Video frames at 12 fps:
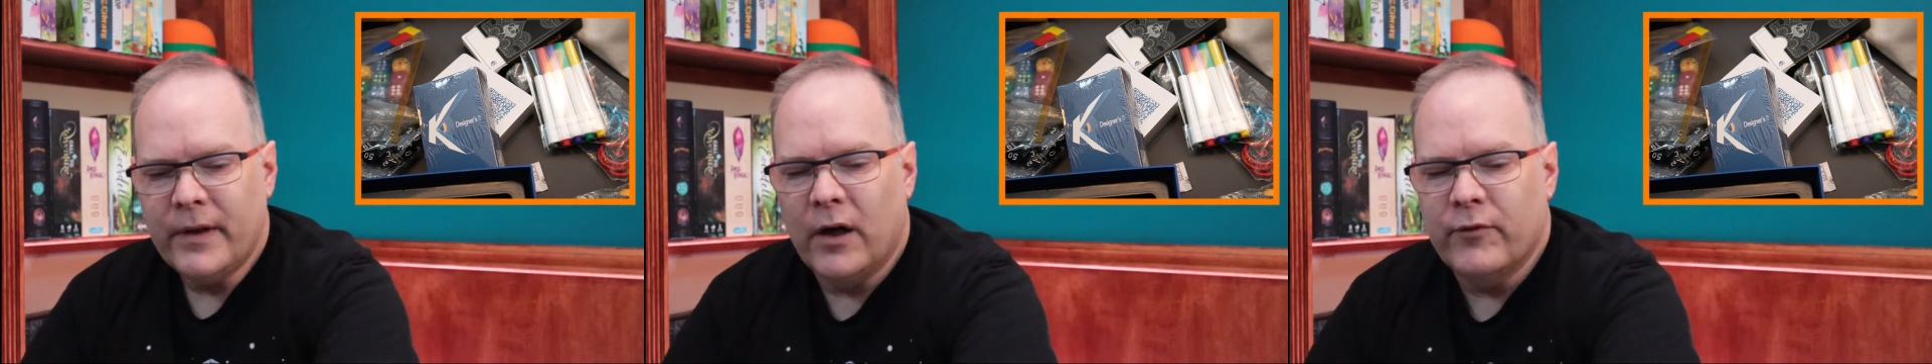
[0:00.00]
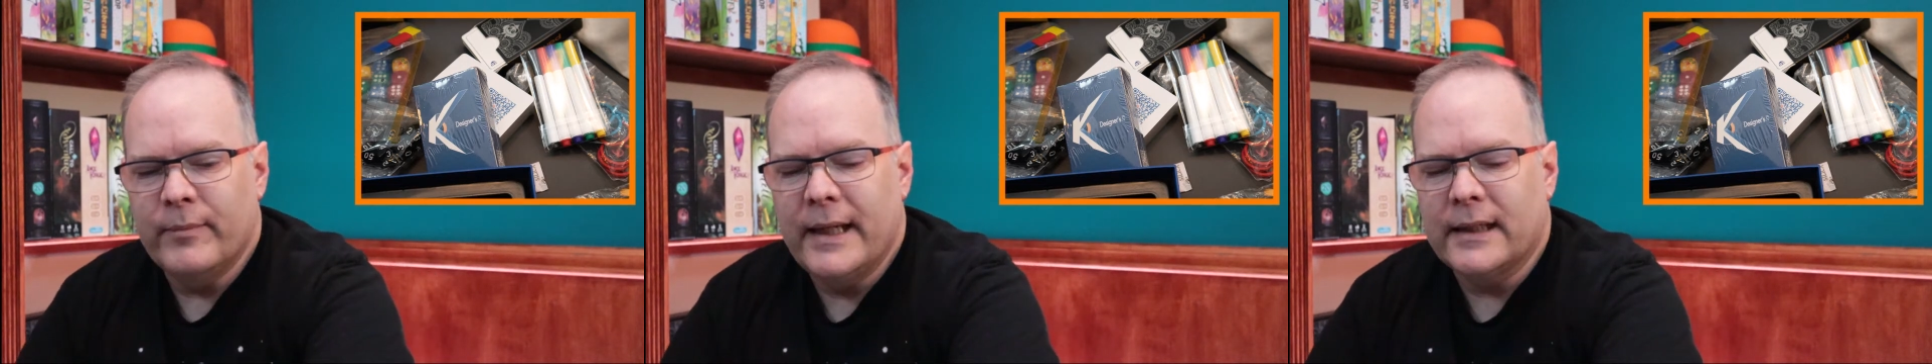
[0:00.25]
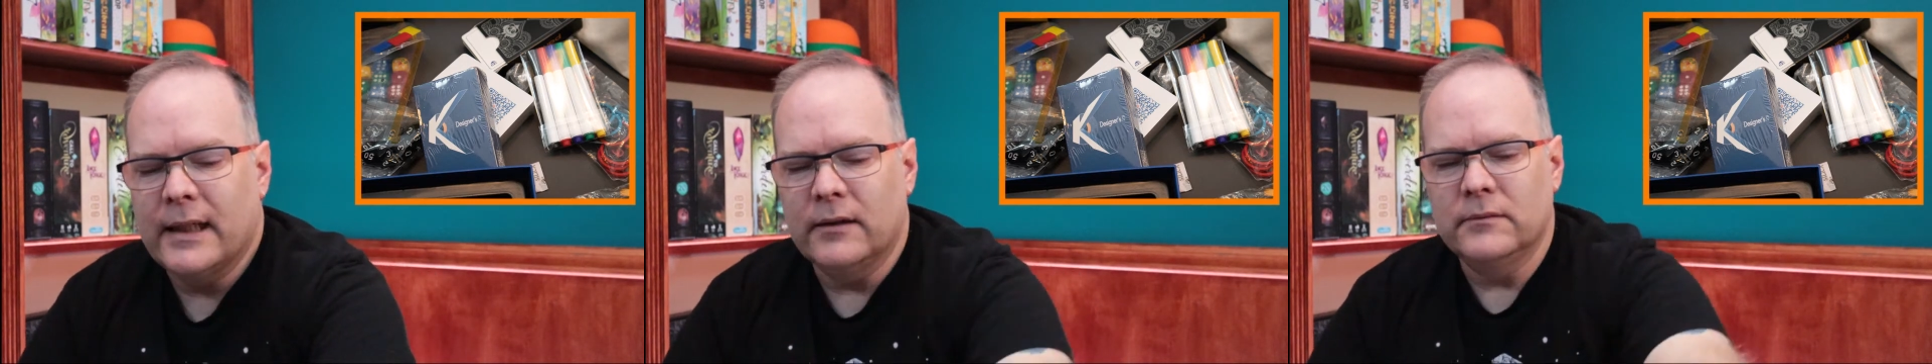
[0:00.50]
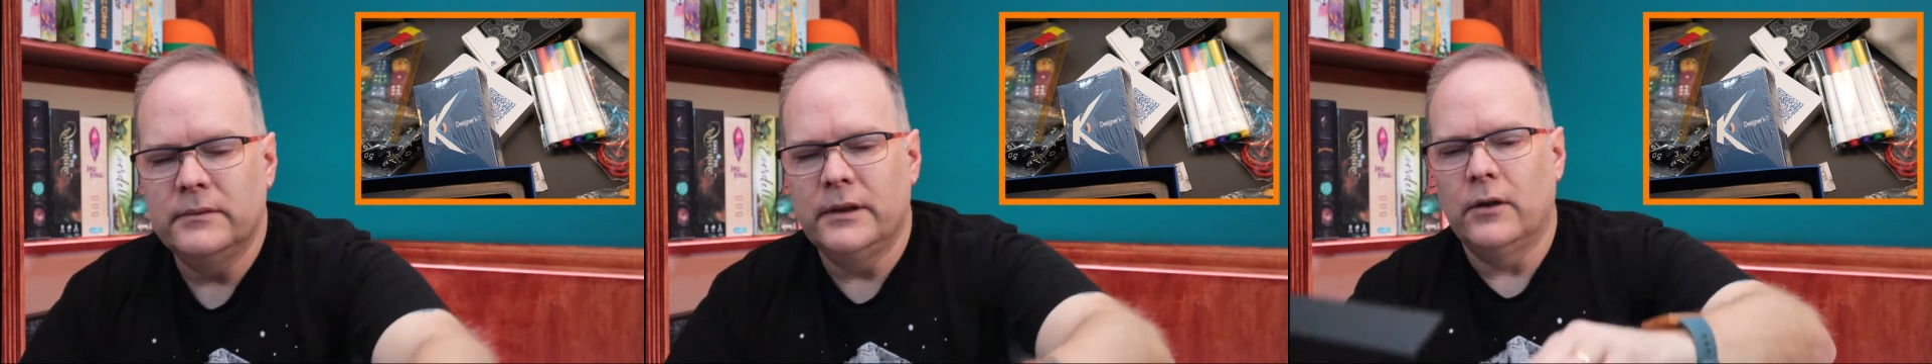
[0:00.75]
of
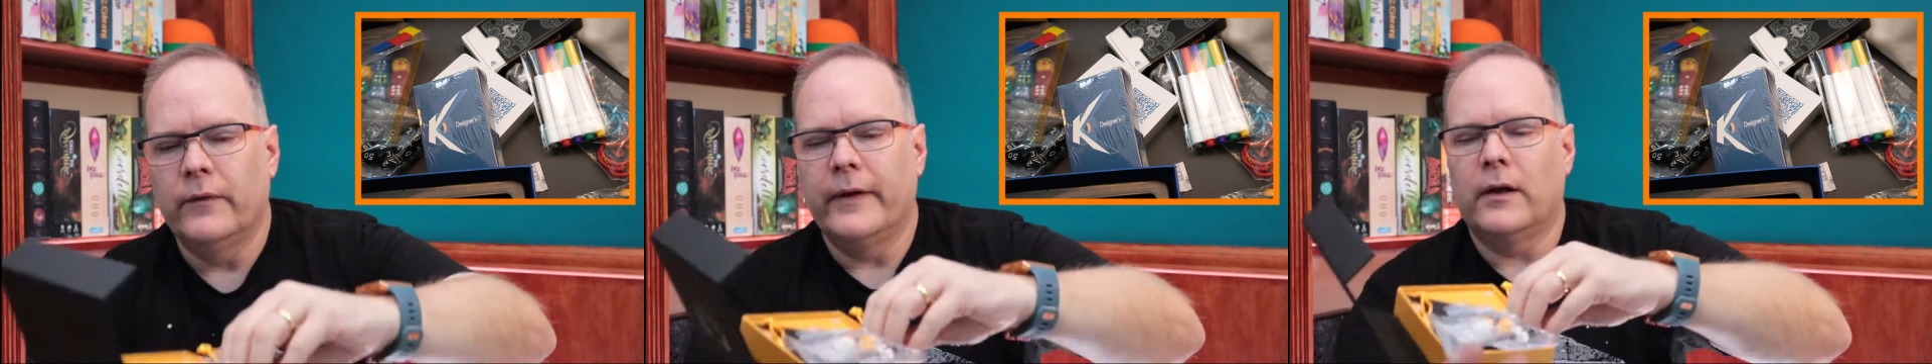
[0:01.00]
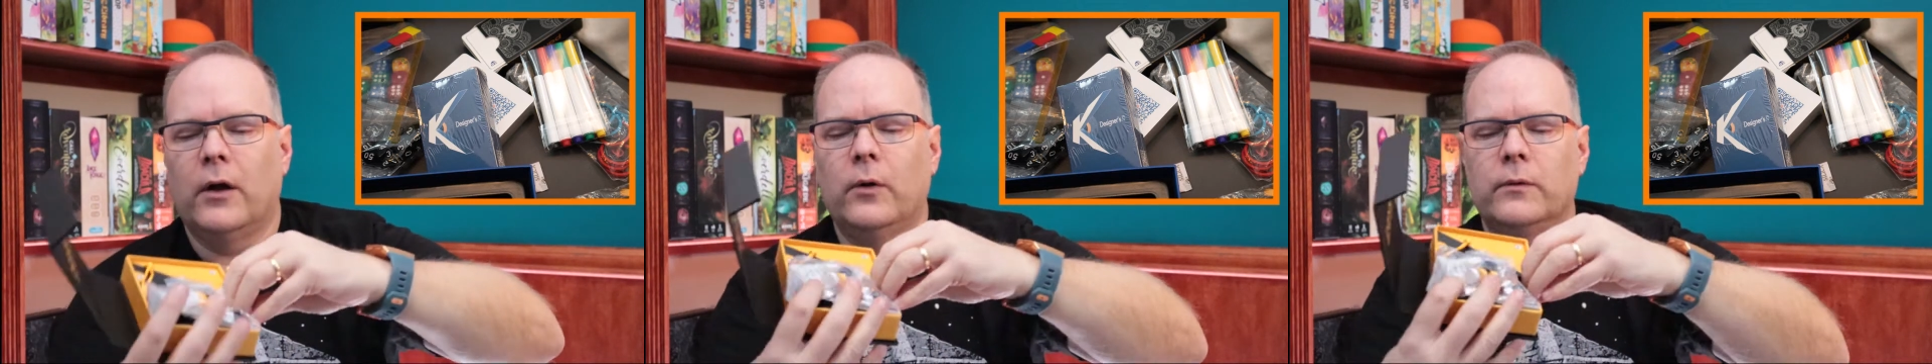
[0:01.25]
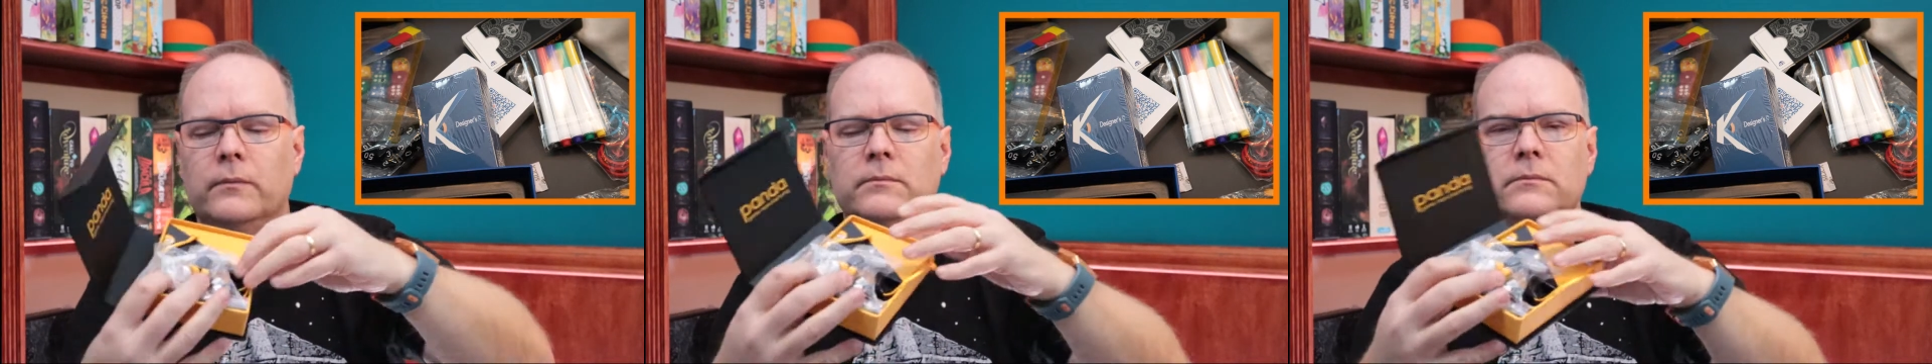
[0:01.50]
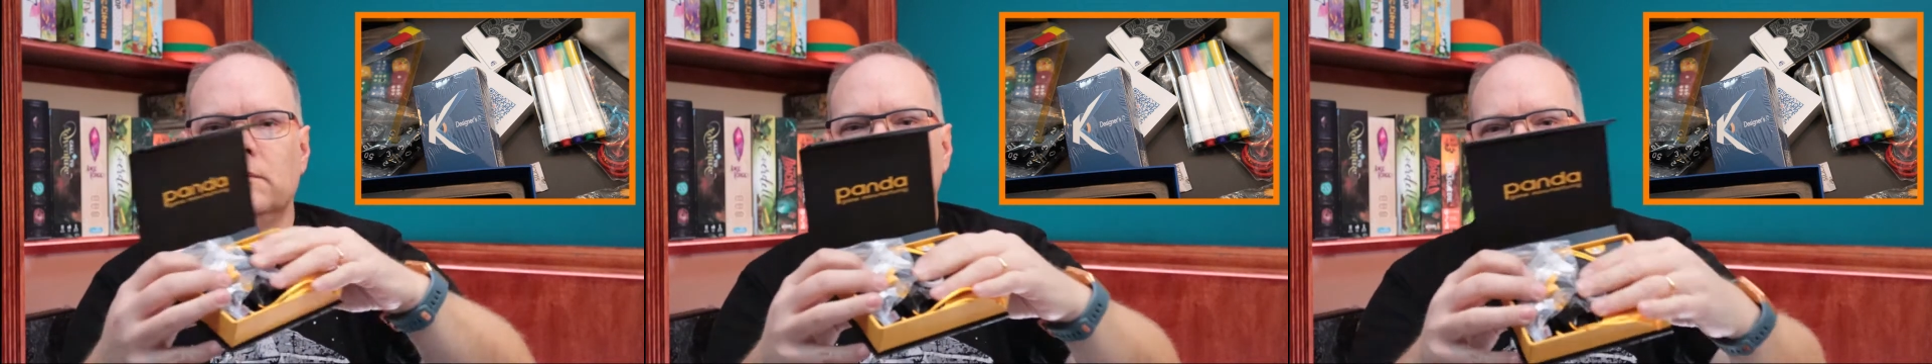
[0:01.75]
making their own